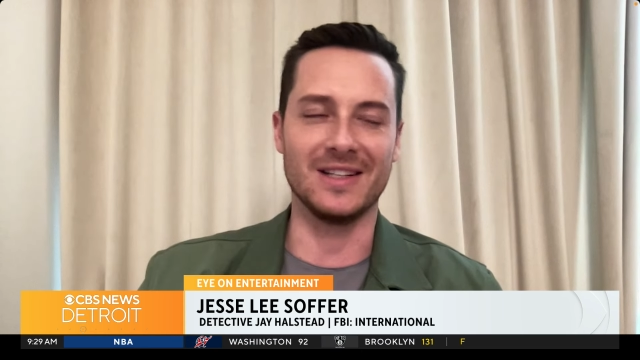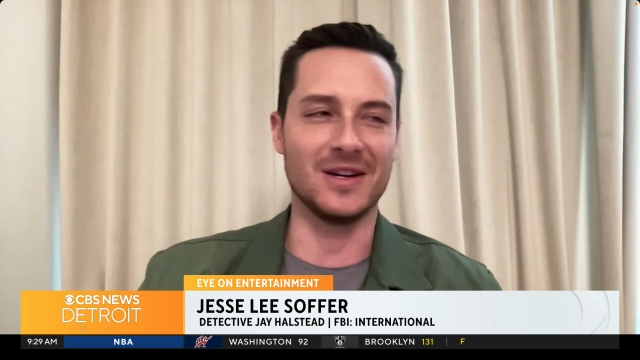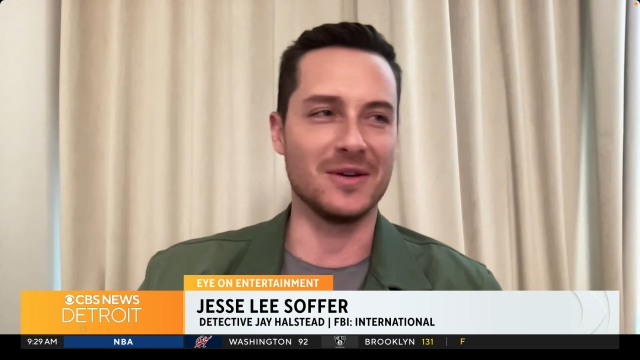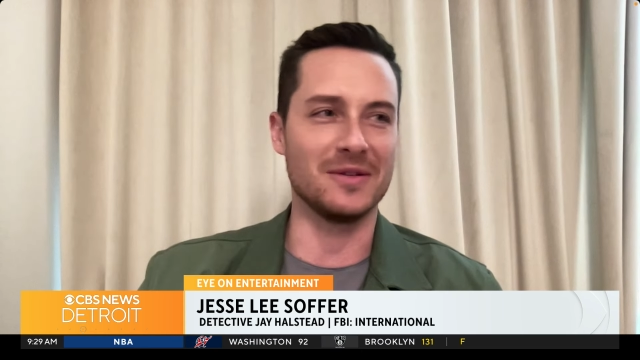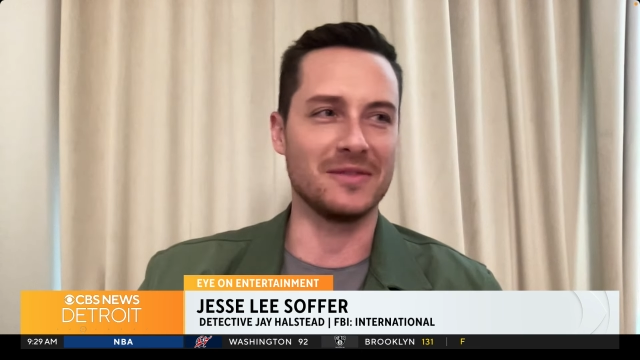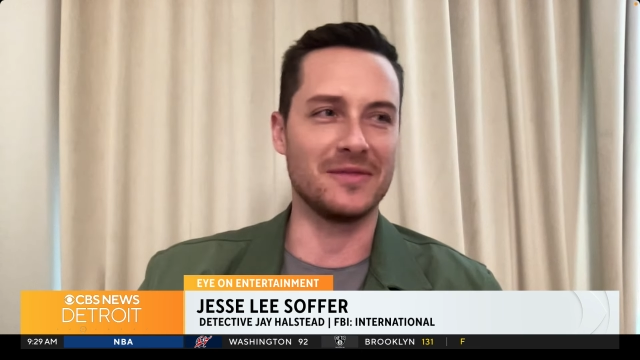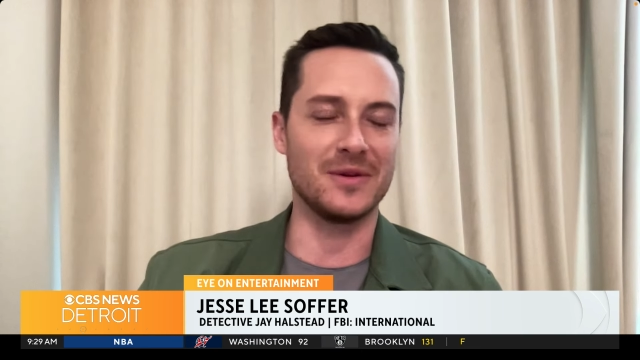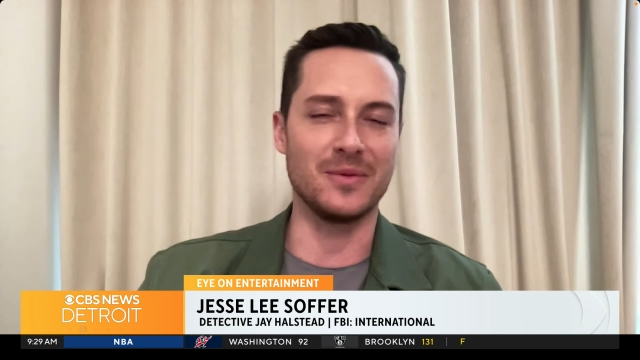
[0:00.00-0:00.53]
You
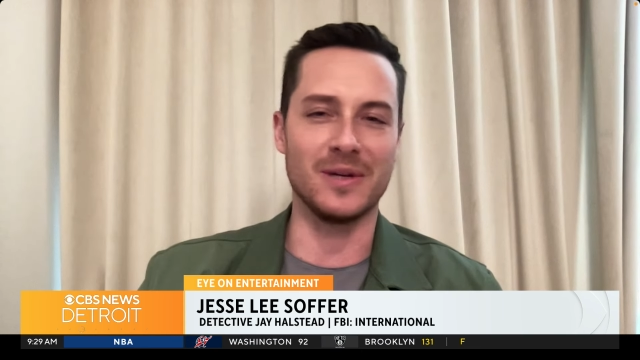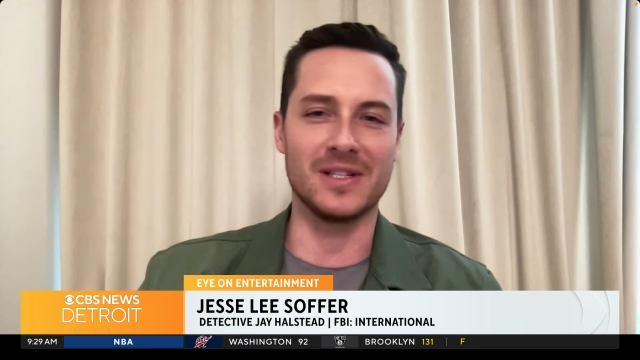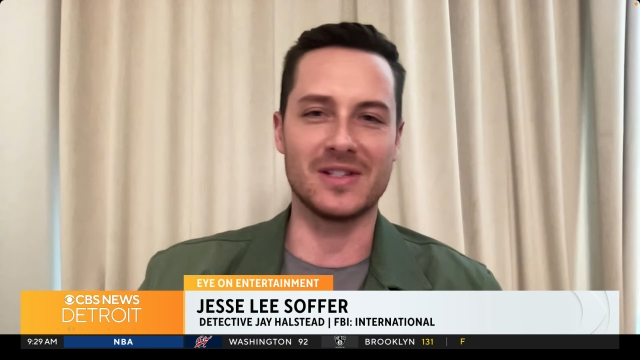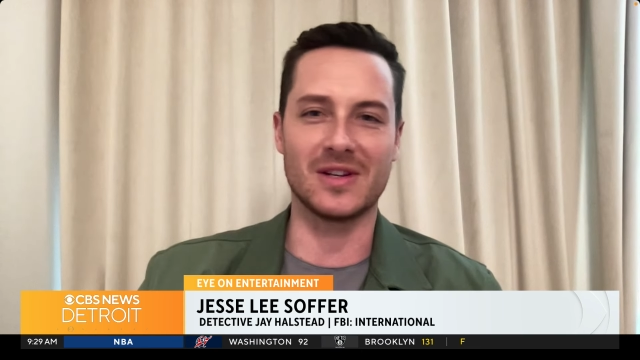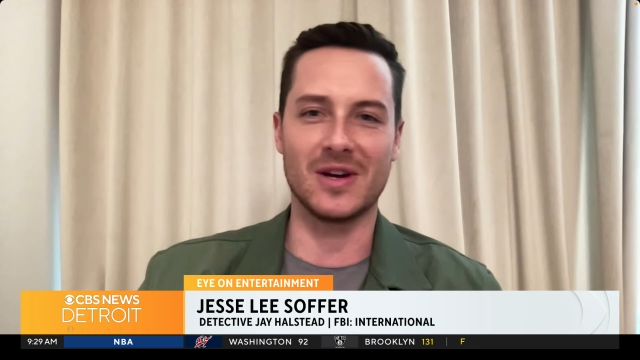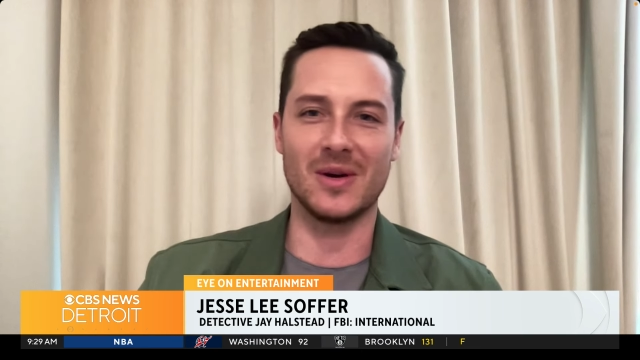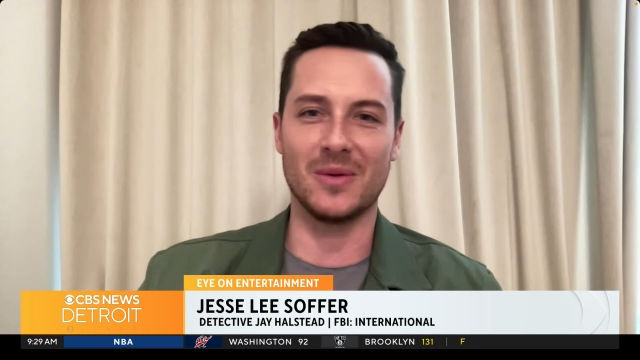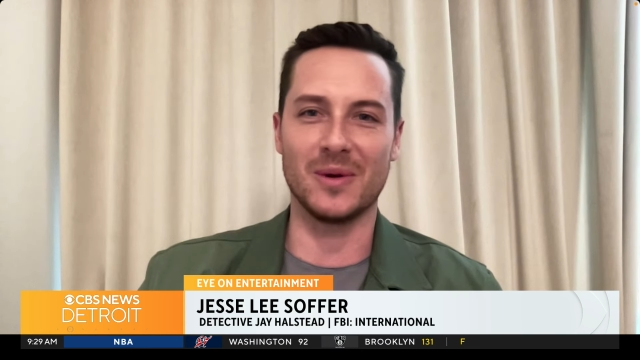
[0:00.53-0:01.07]
know, a few weeks
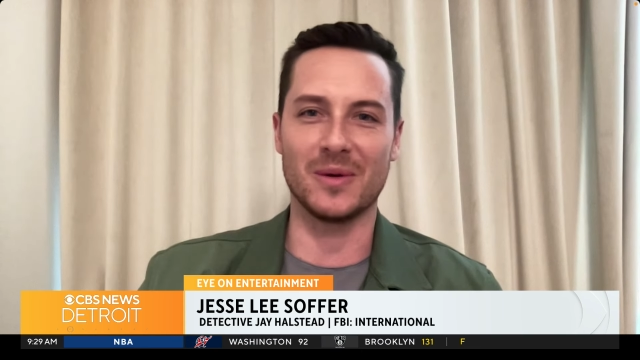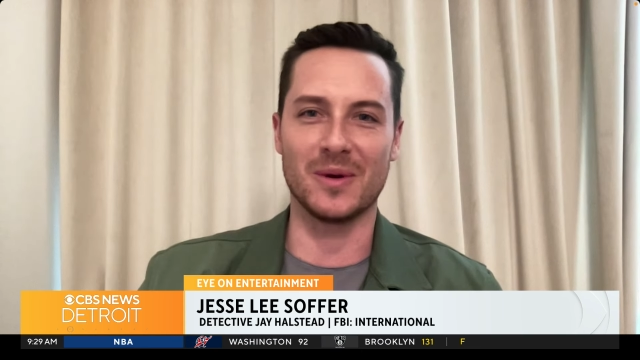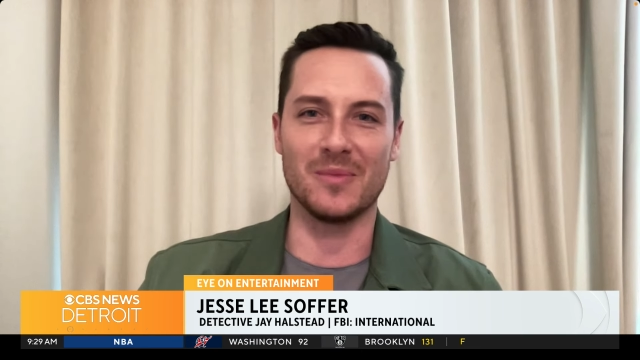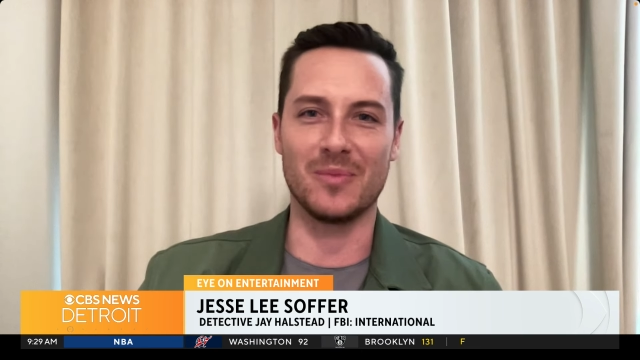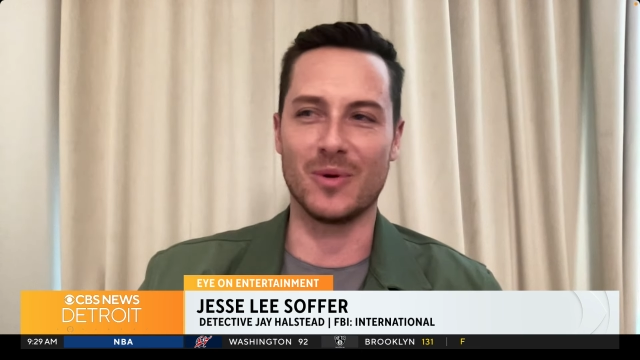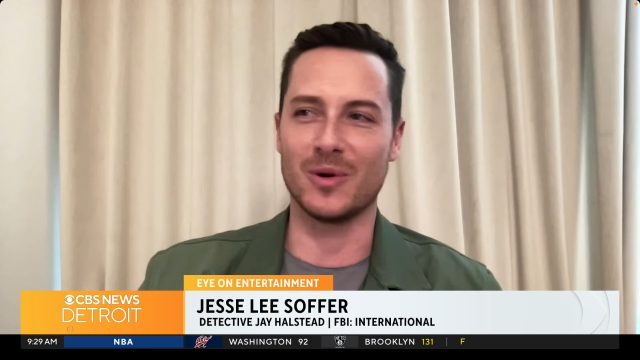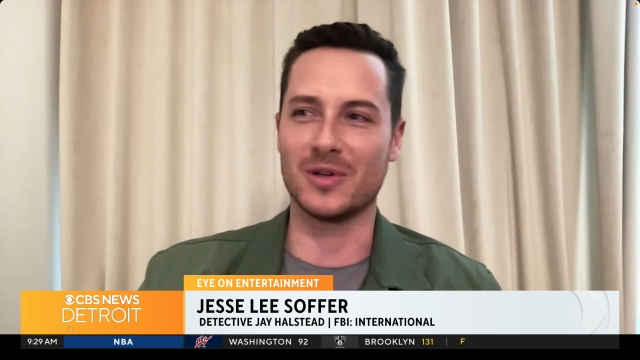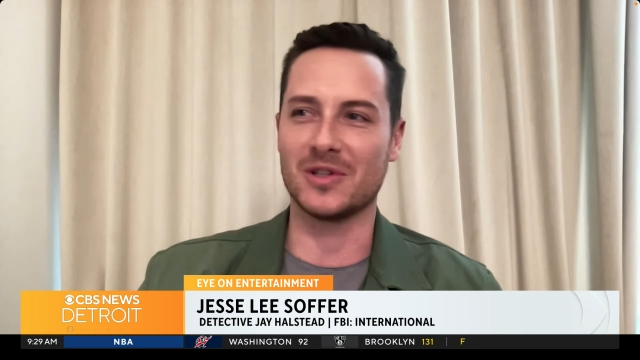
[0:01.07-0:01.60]
ago, we were
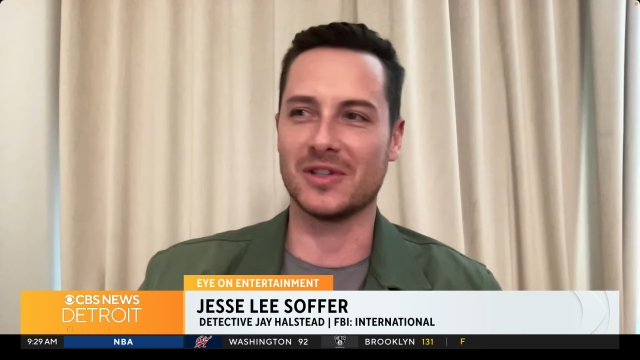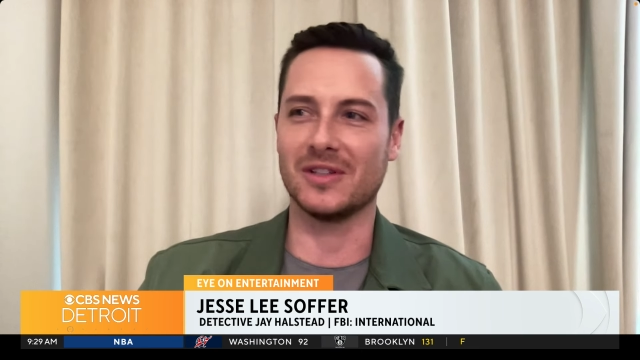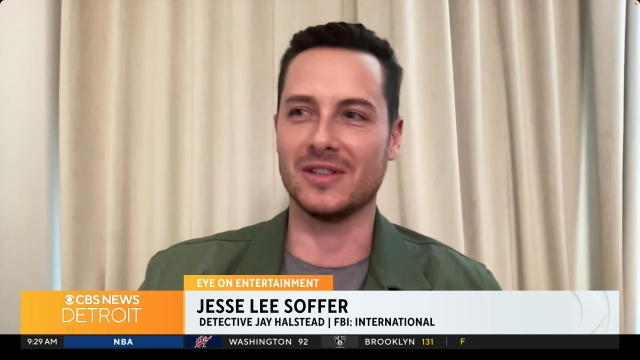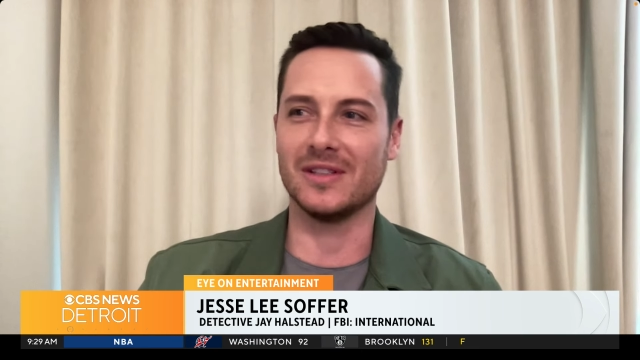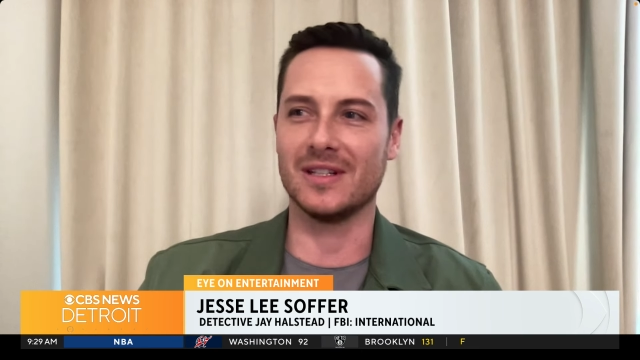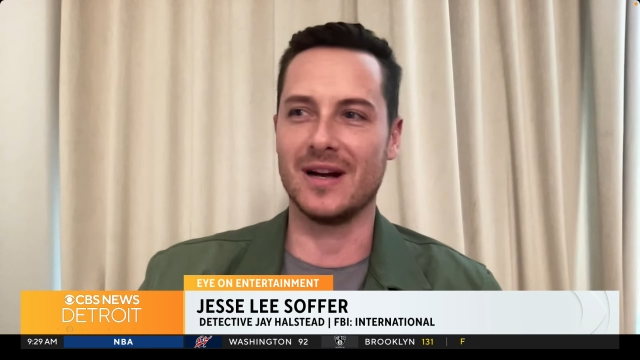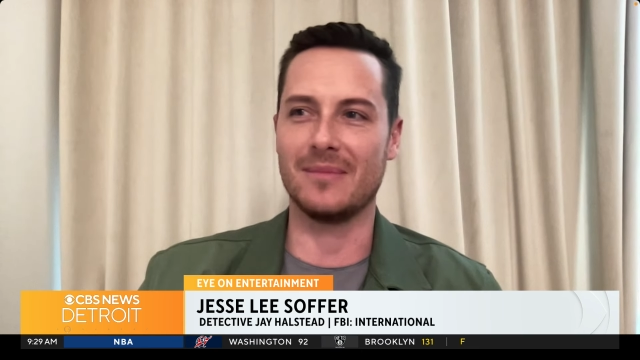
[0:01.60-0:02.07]
in Portugal